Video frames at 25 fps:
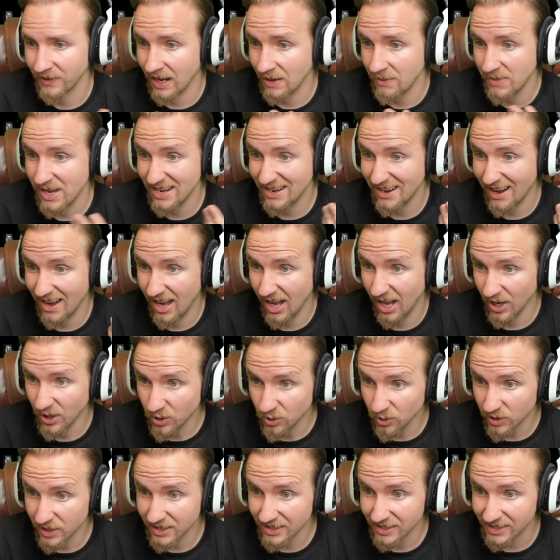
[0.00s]
I make
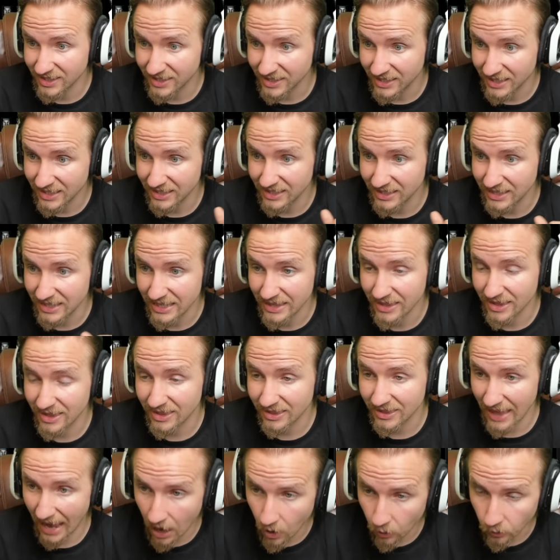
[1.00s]

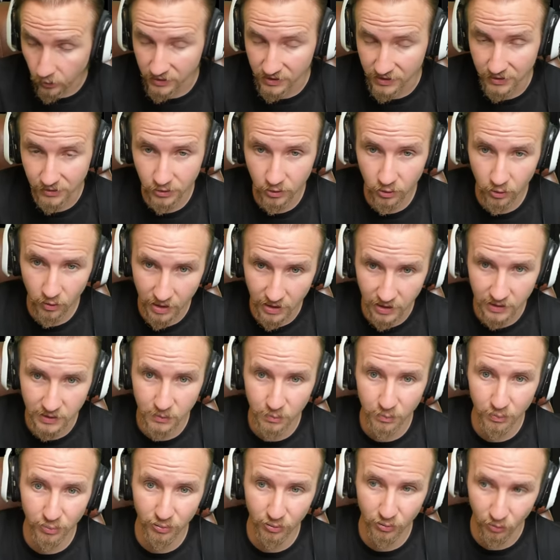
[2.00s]
116,000 credits
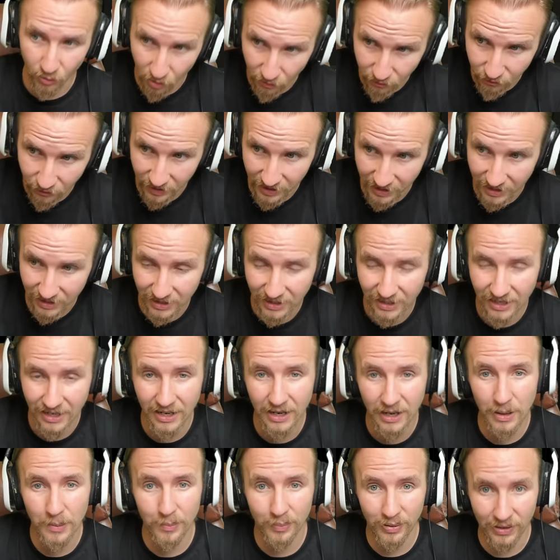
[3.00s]
profit
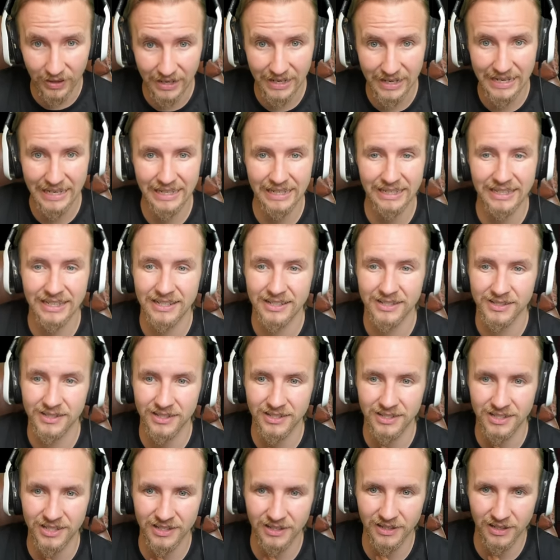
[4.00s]
playing
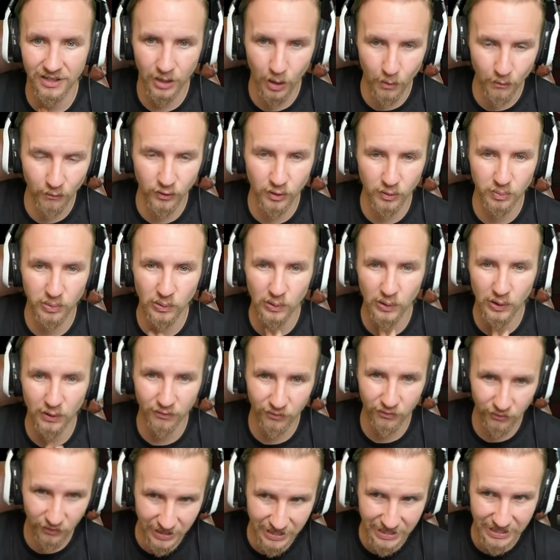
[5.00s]
such a comfortable,
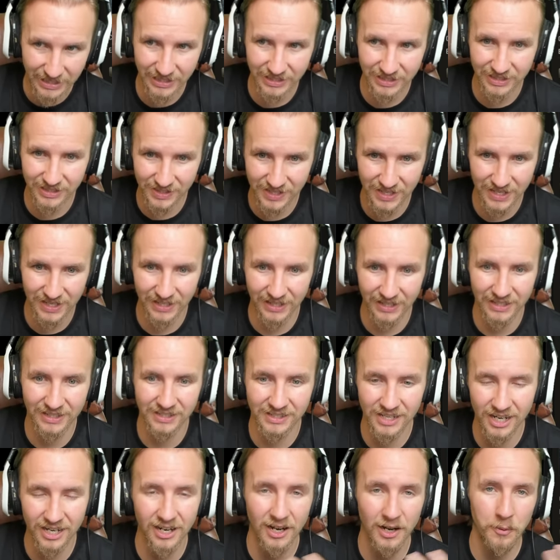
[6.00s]
convenient tier 9
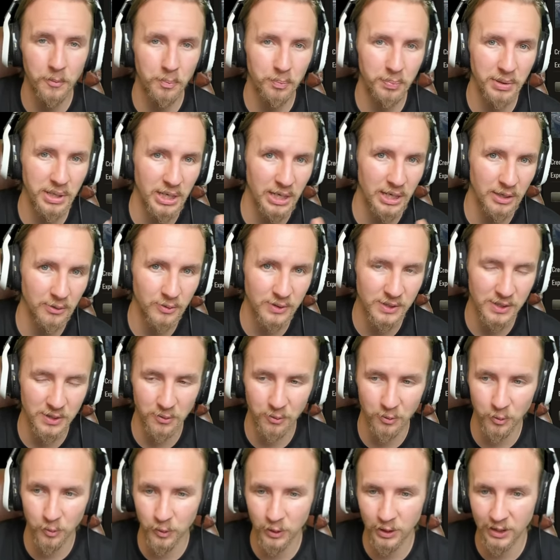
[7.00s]
tank, albeit it was in a
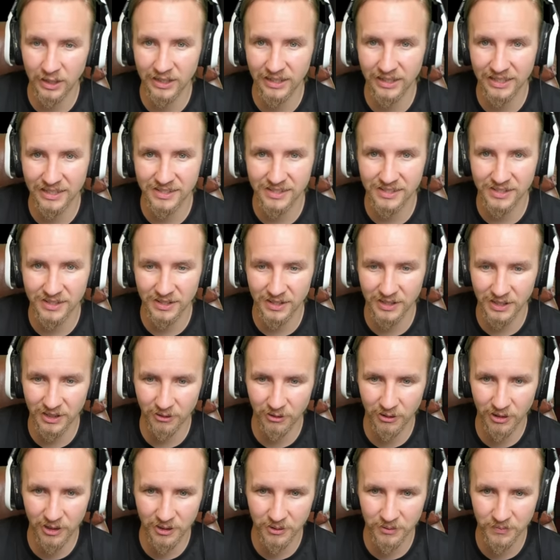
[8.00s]
really nice
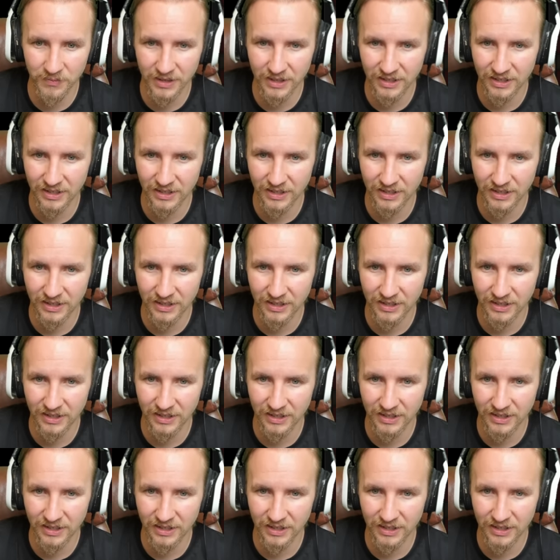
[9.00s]
scenario.